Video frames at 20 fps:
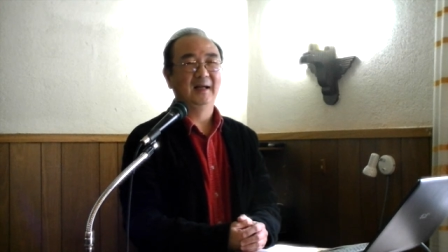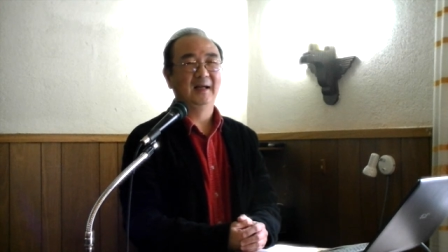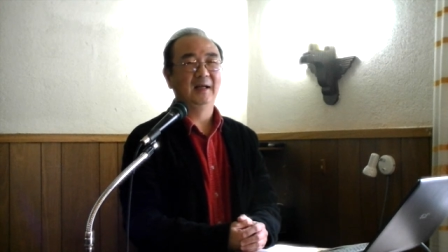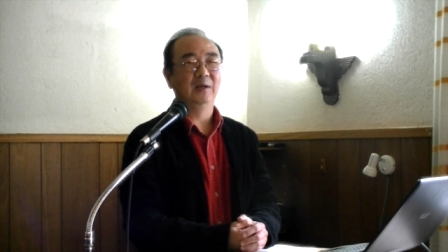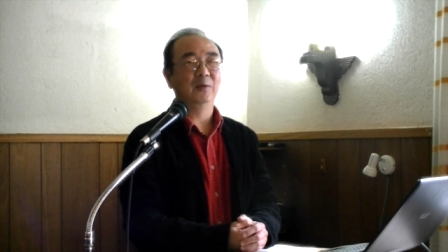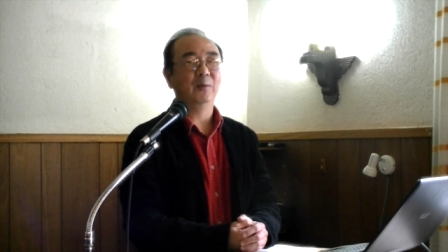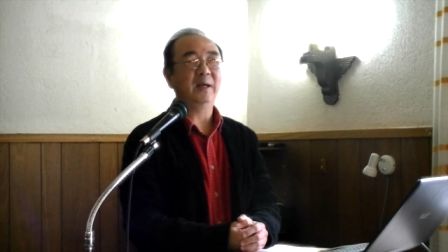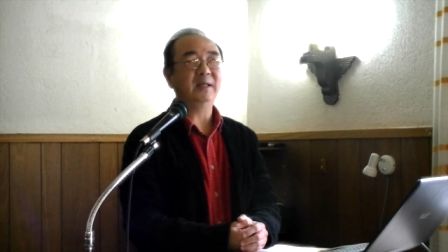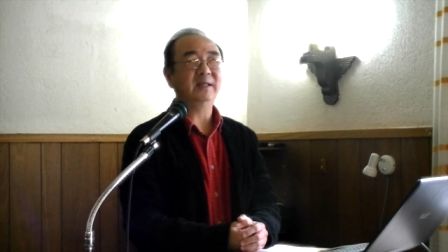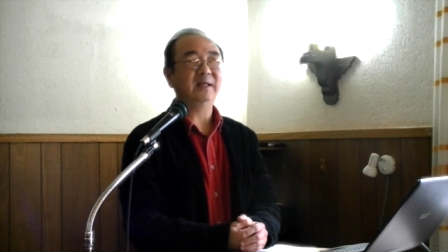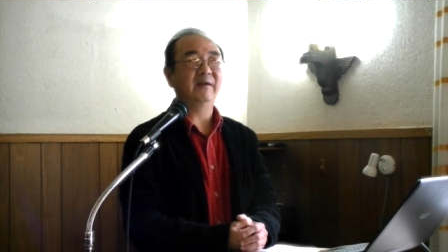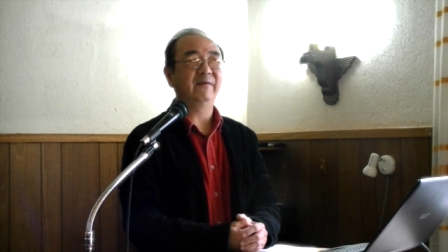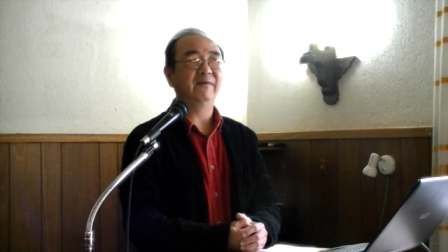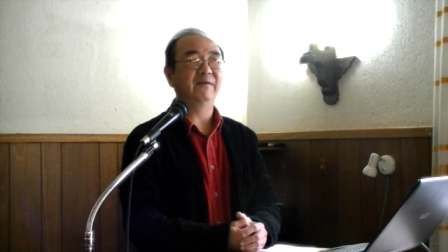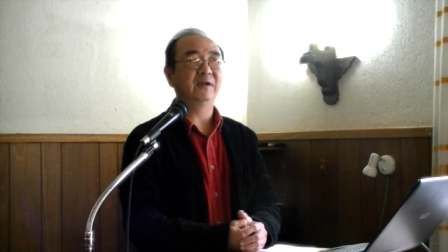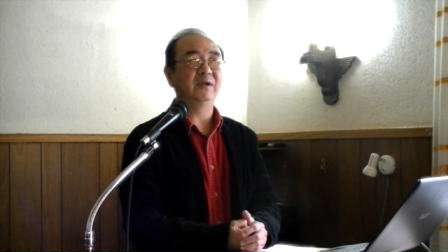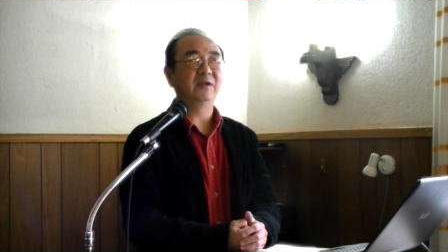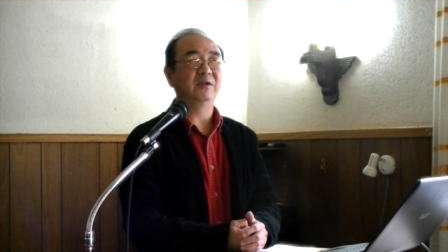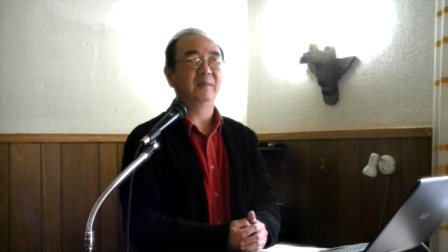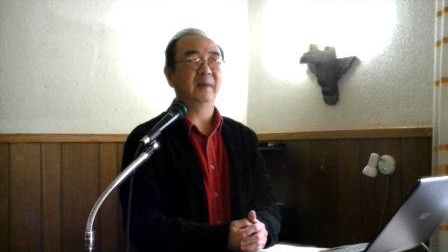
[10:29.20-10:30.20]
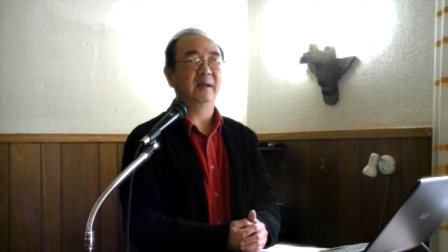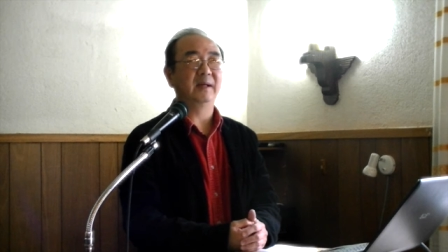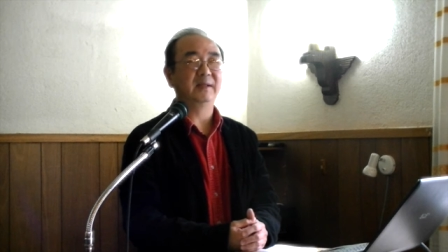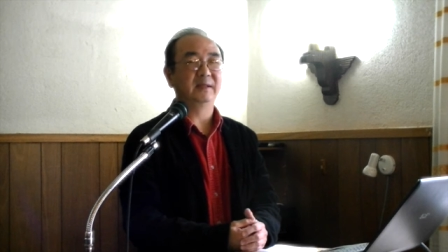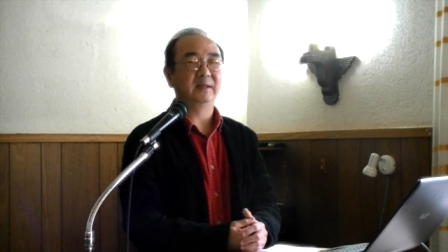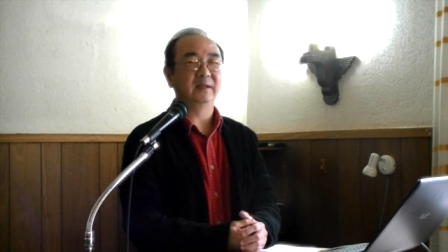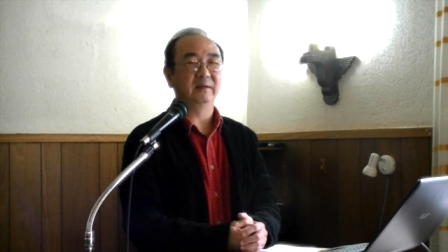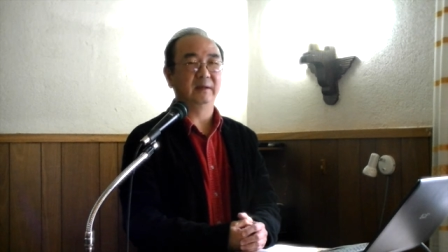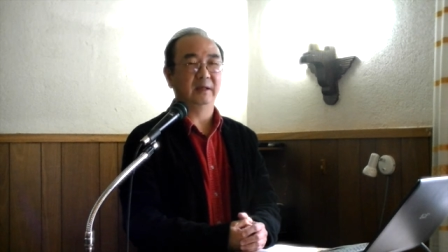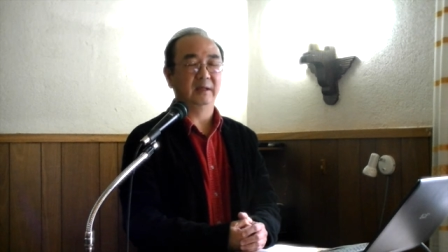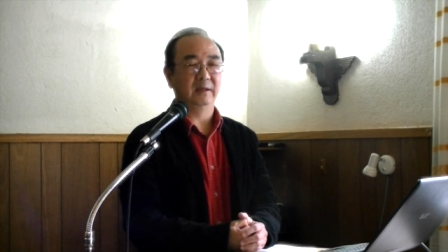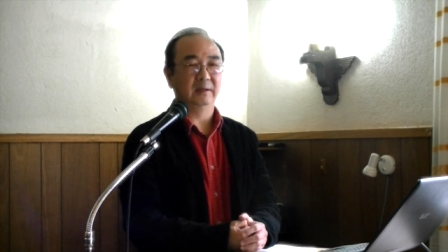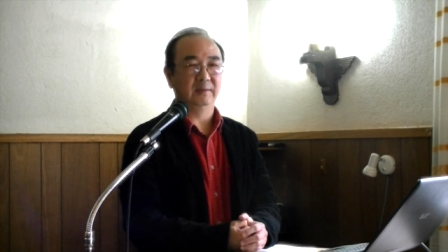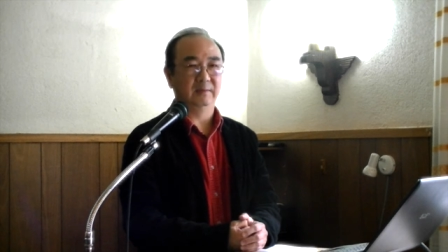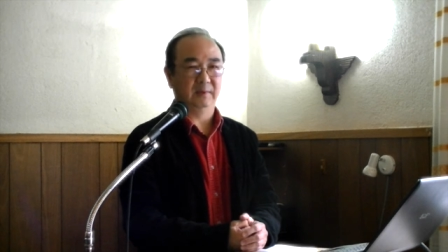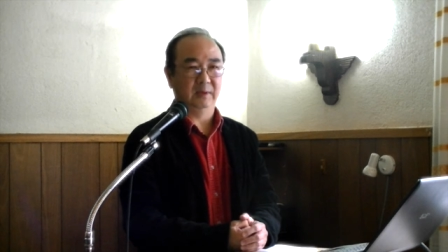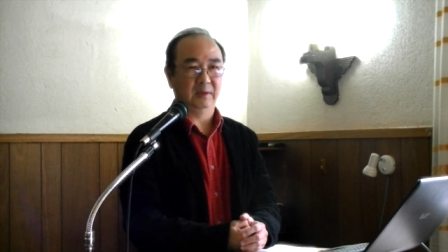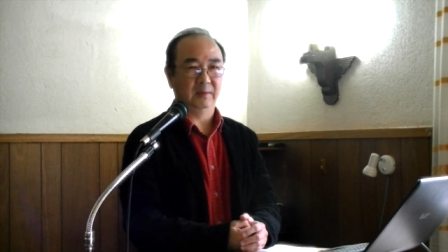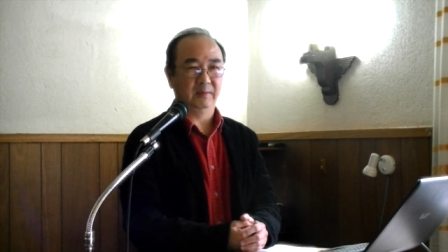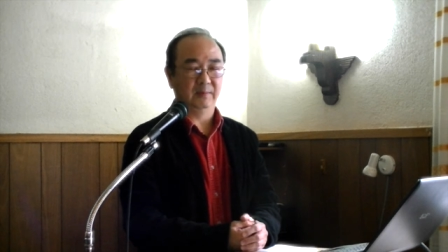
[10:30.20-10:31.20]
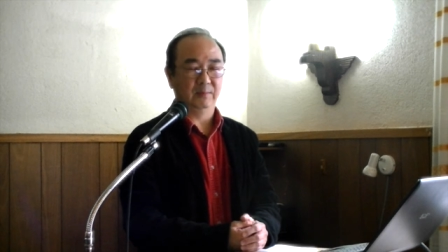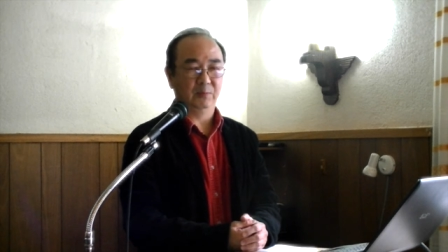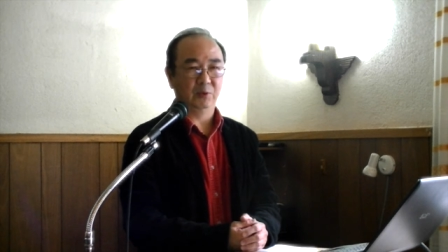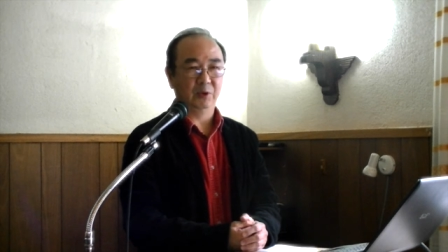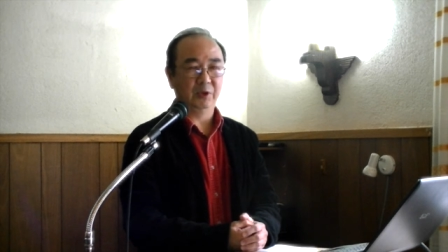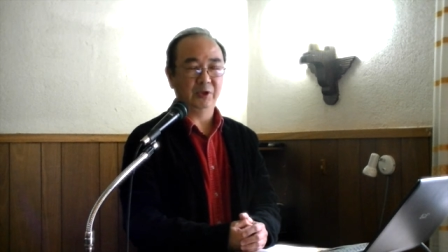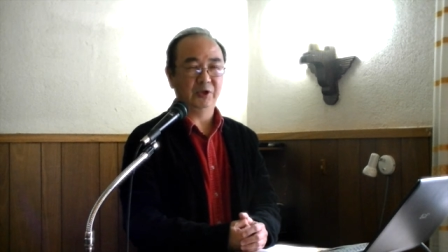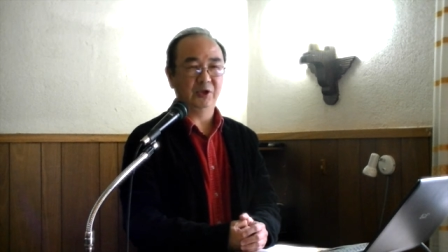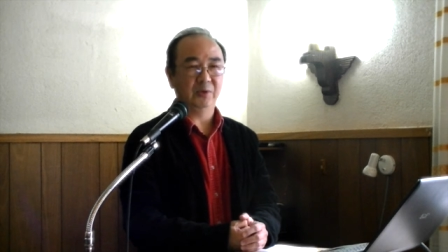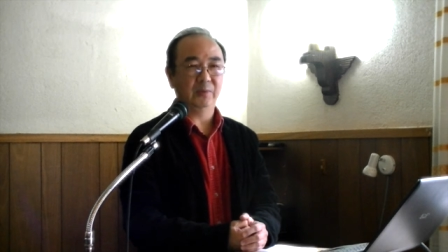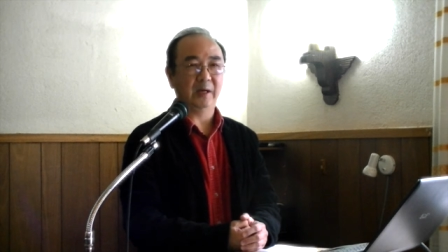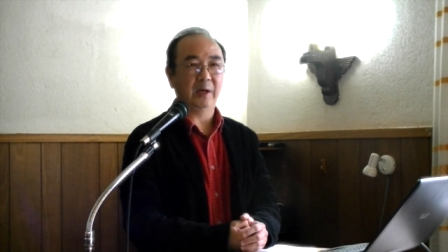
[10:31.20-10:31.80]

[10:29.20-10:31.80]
And once I finish my uh, worship,